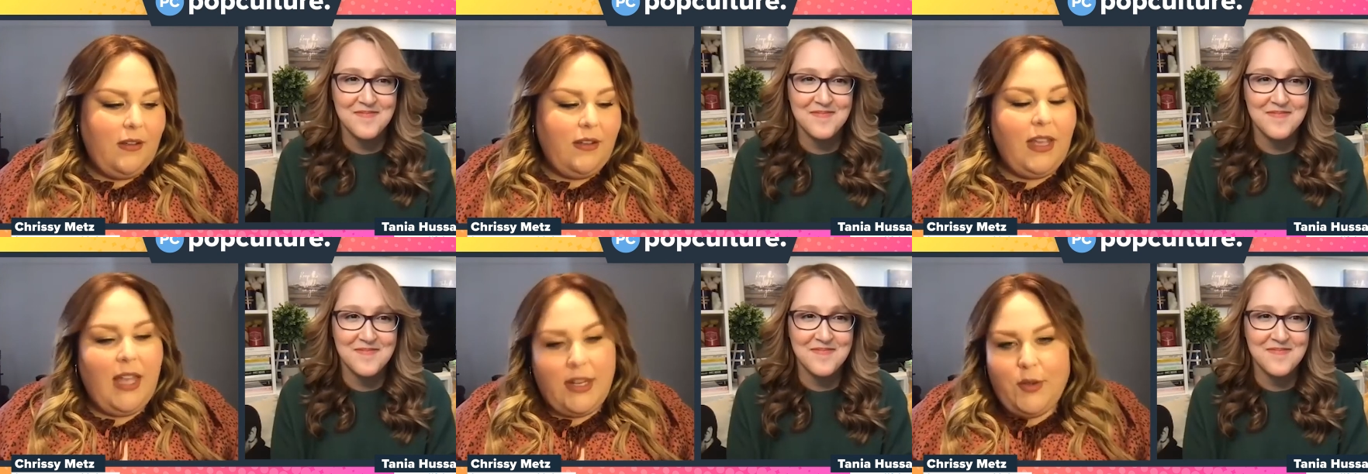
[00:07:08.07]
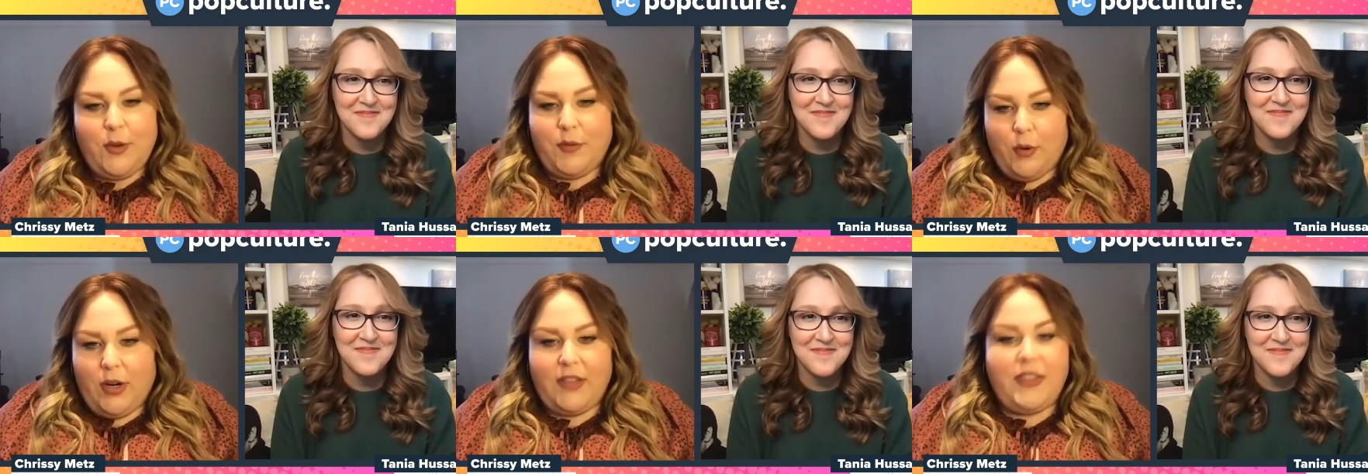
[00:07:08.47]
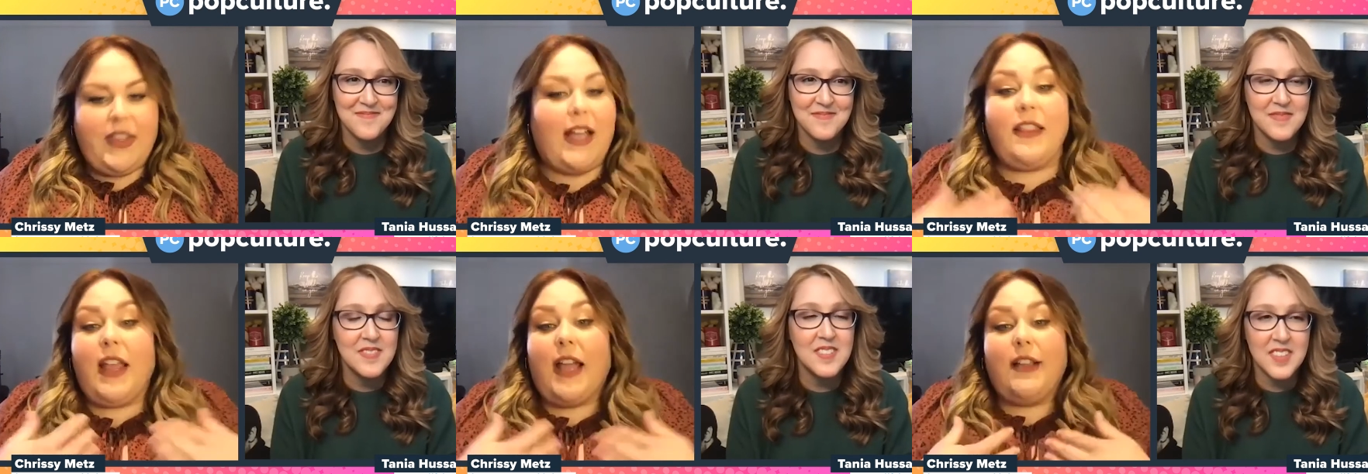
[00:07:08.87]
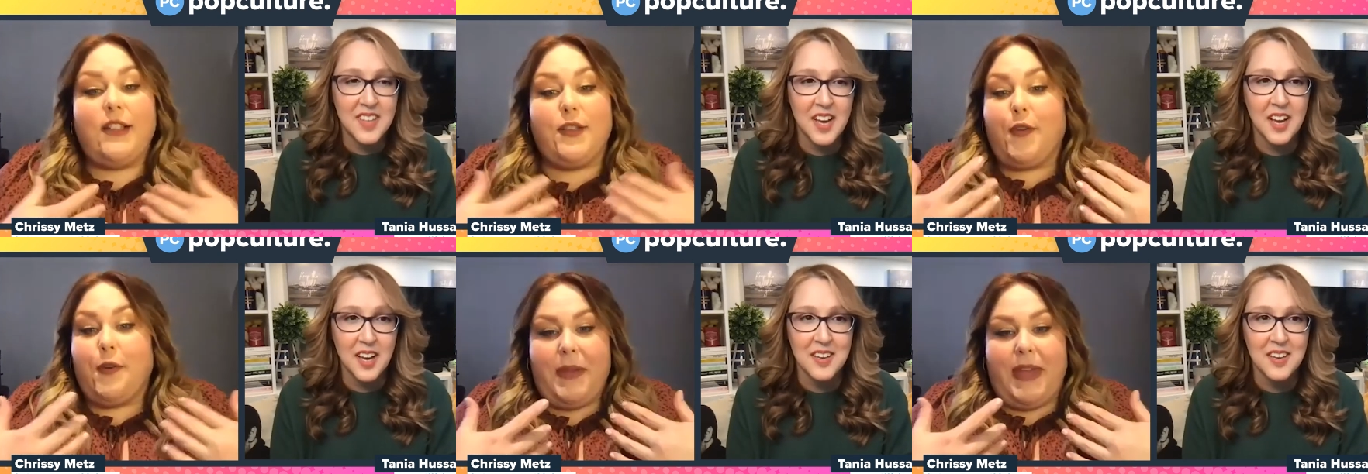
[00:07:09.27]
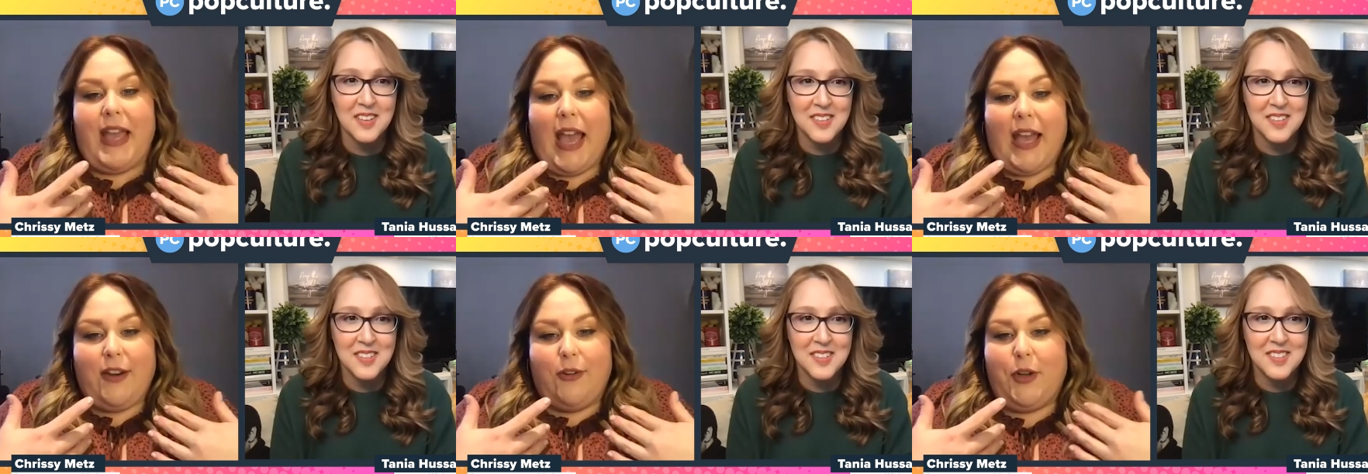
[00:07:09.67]
Speaker 1: can you afford it that that's for me
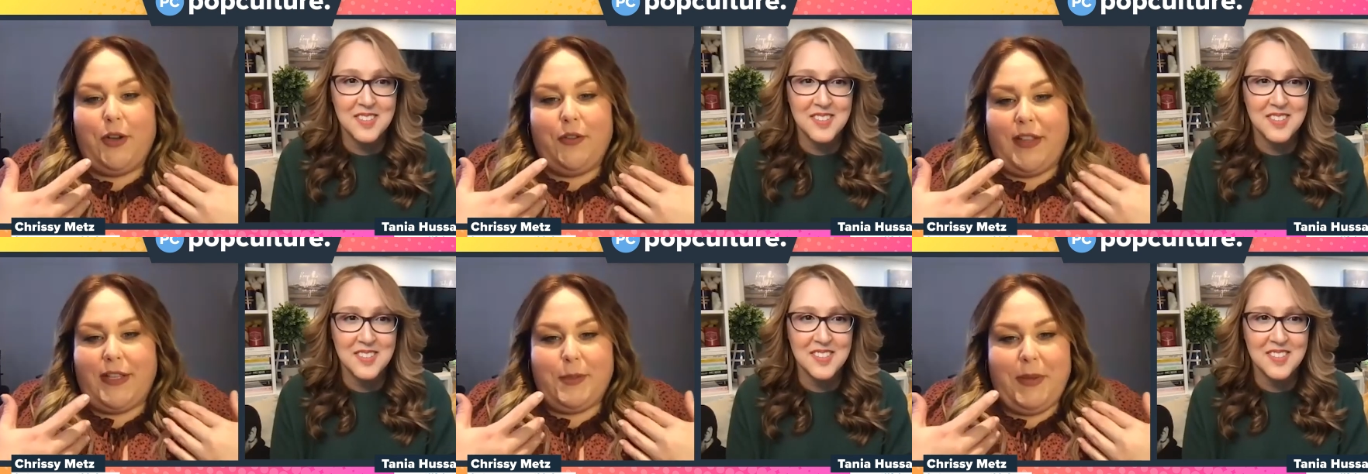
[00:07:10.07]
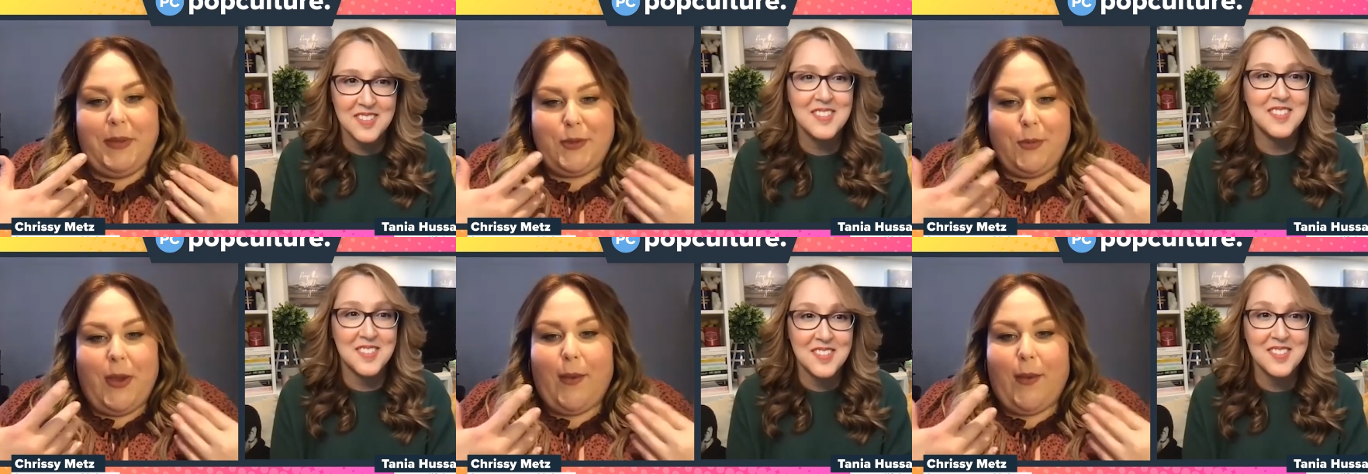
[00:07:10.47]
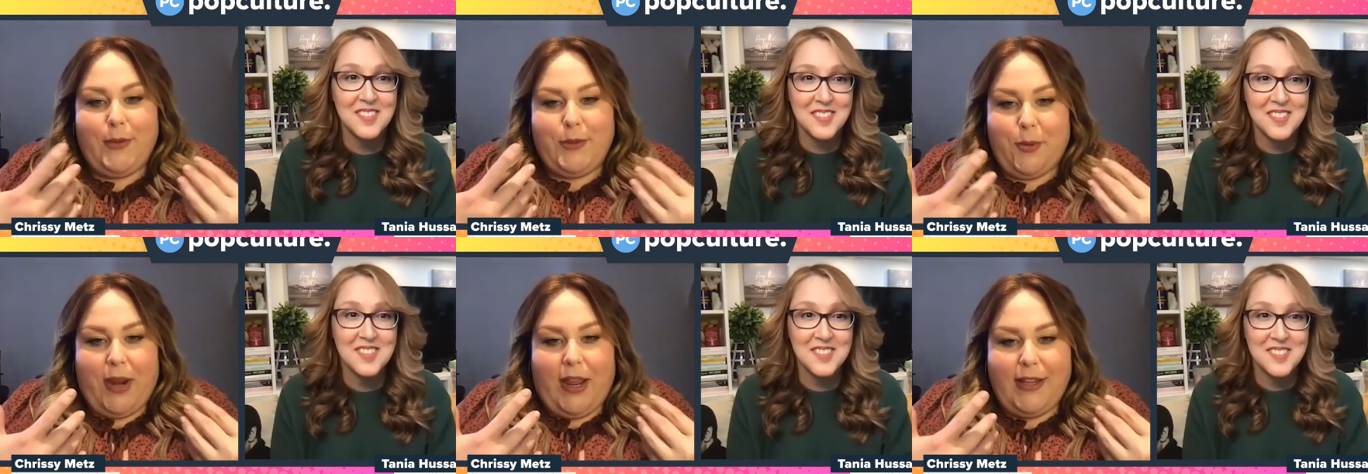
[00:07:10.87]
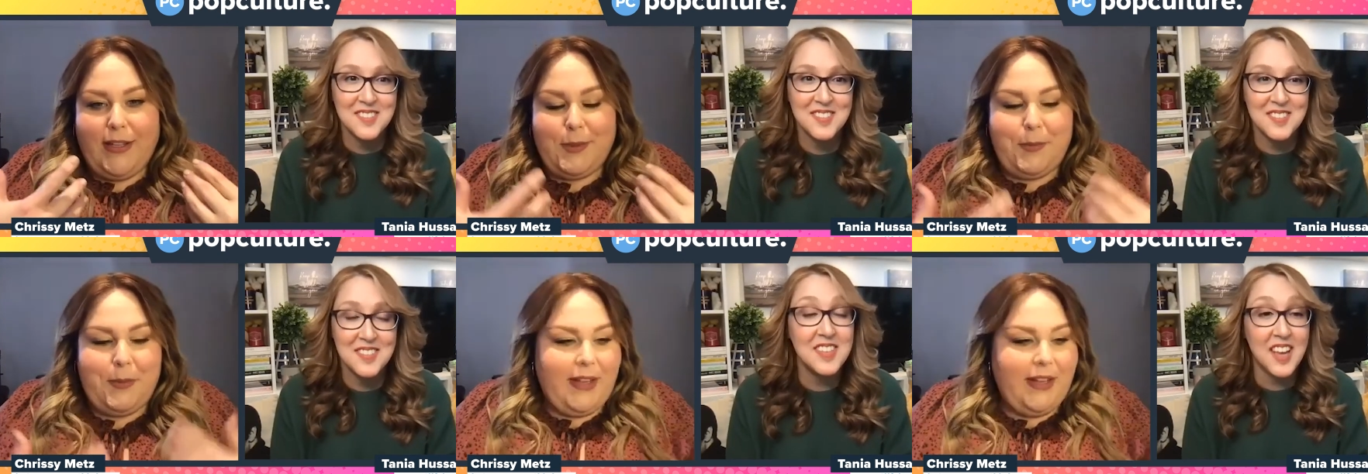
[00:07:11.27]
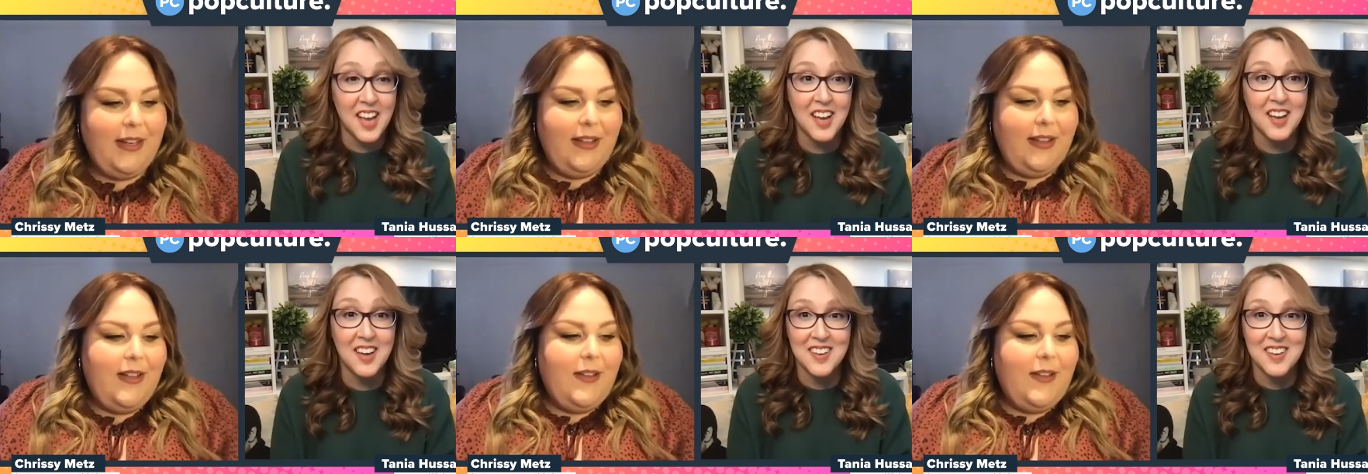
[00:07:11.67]
i don't know if that's because the way i was raised but yeah.